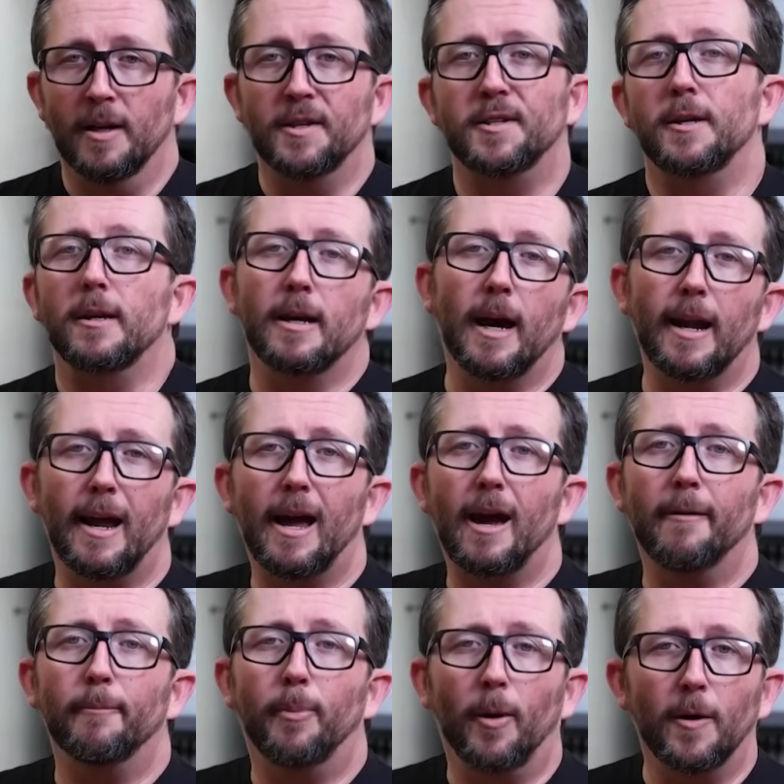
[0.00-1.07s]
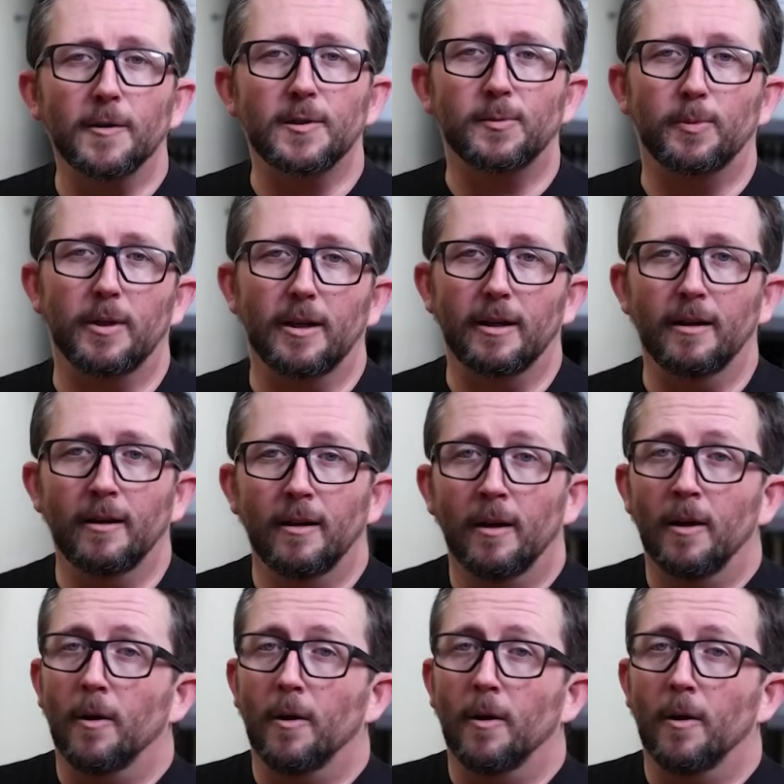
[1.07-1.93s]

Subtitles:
So you gotta have ball speed,